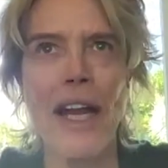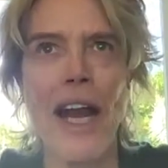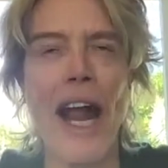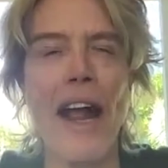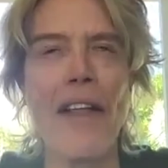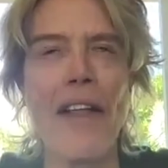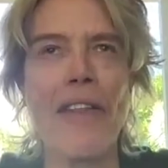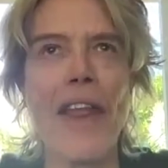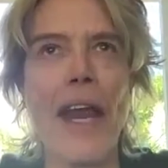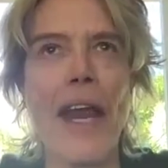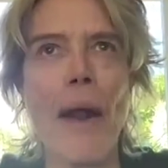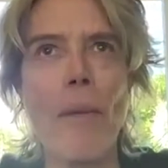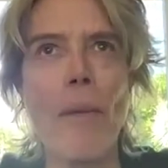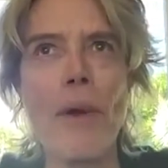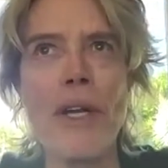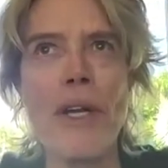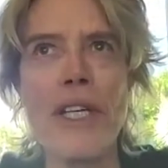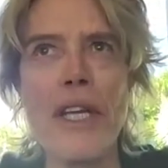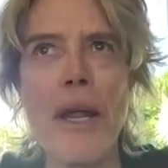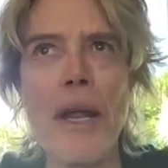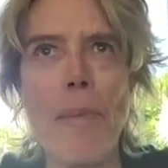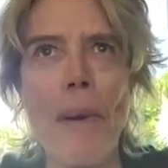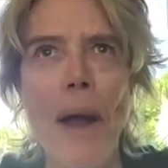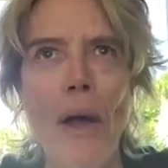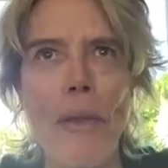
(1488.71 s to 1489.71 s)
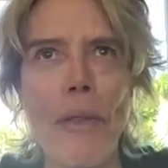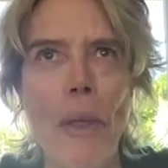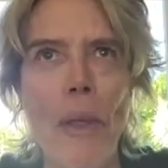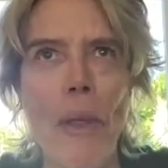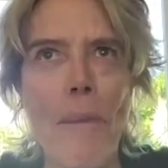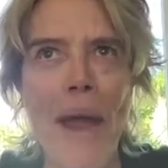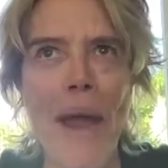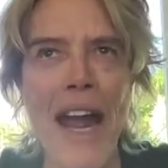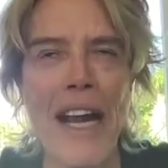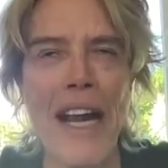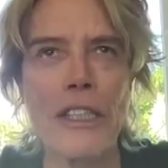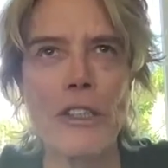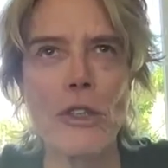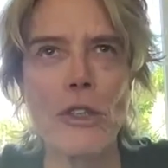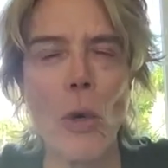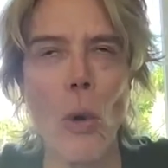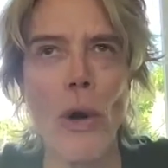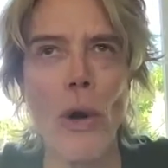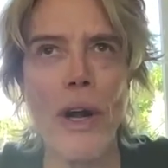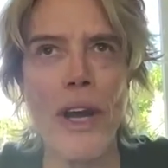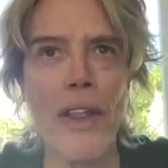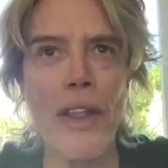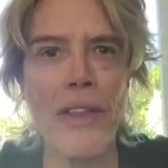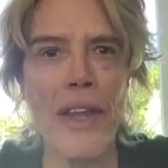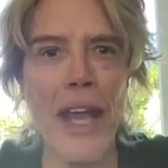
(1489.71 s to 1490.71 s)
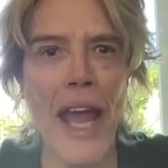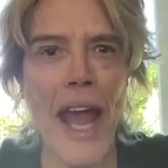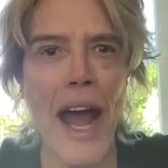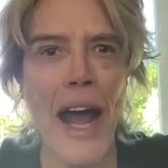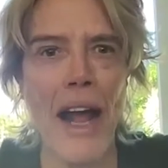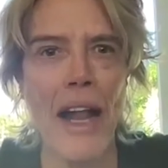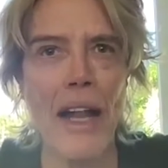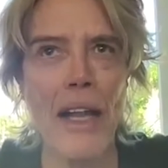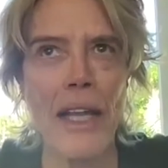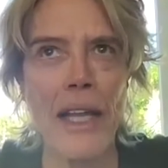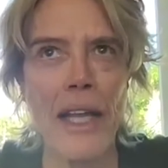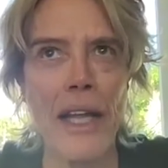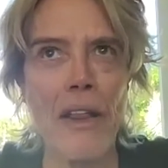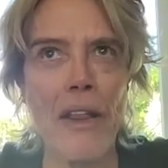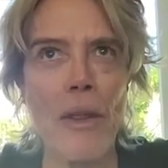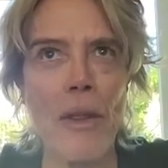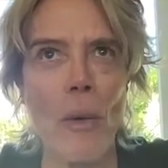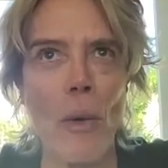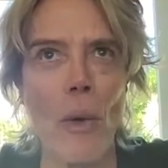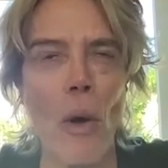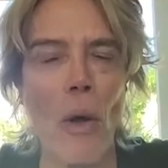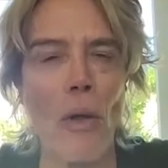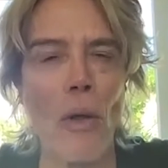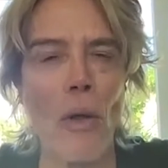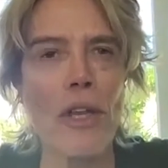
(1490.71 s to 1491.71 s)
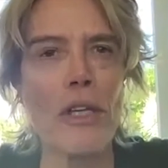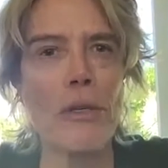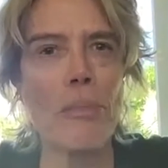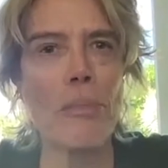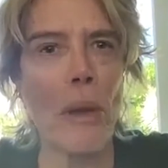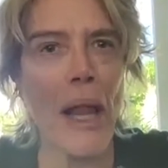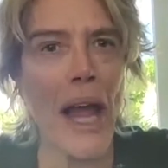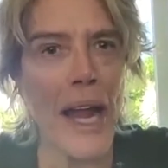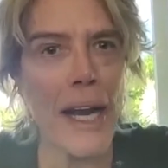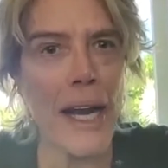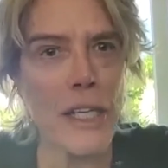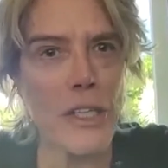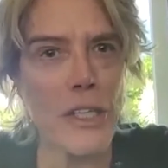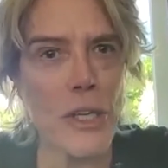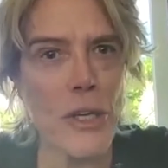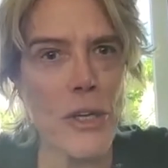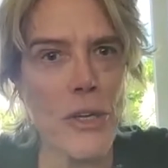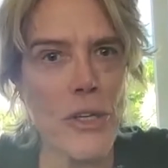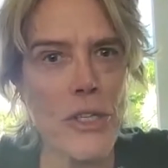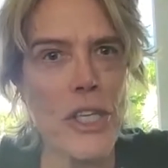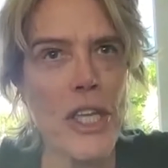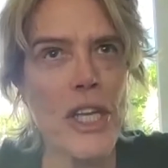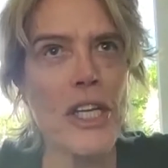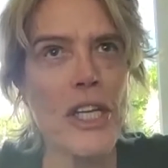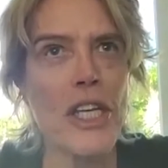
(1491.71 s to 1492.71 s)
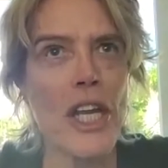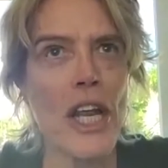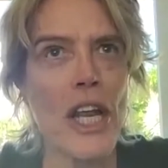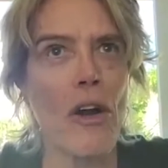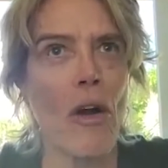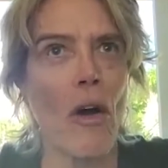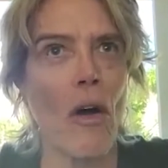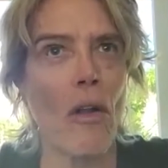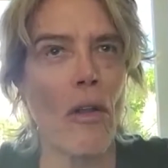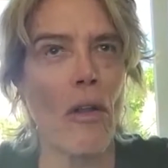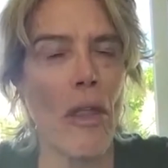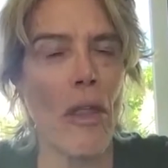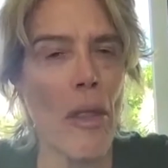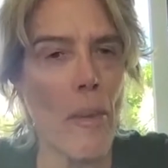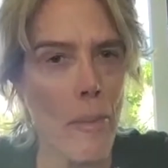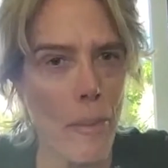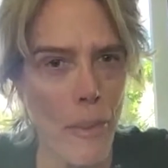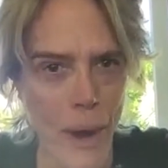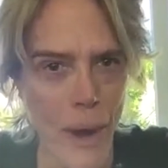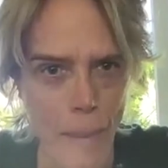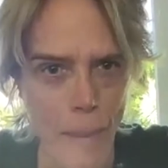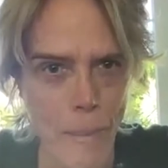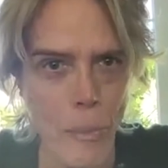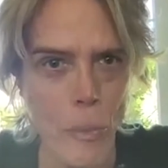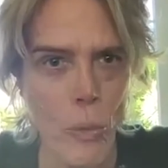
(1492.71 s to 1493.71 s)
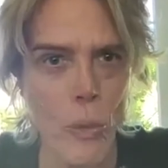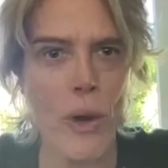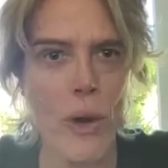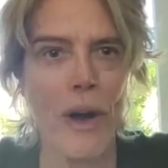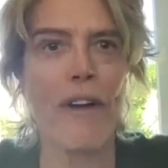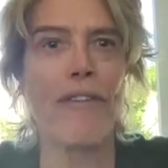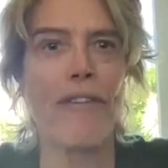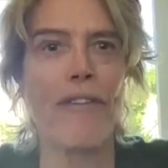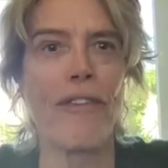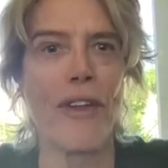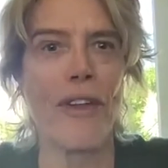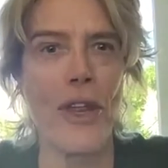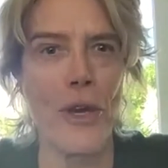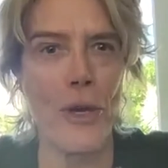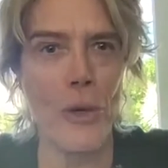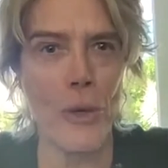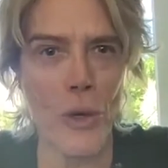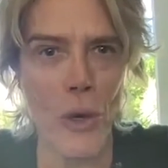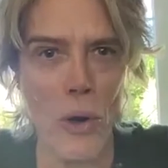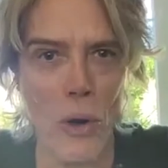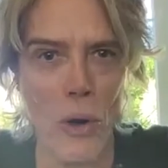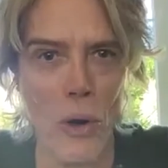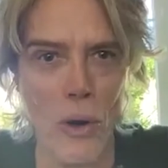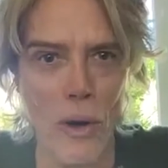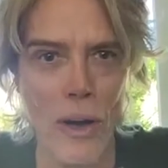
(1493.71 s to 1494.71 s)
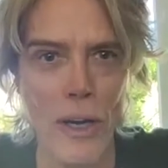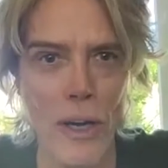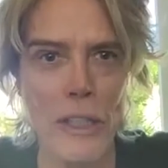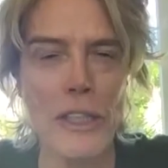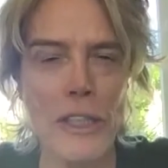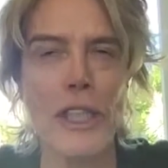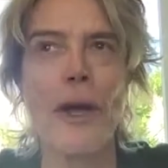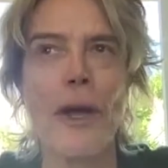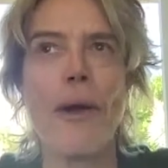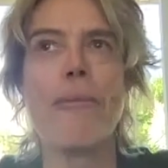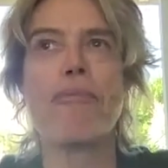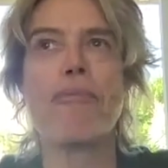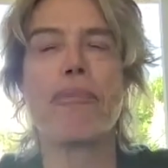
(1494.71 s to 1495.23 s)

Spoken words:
And then I would dip out the back door, and in the alley, there were all these black dudes that did all of the prep work for the new cars.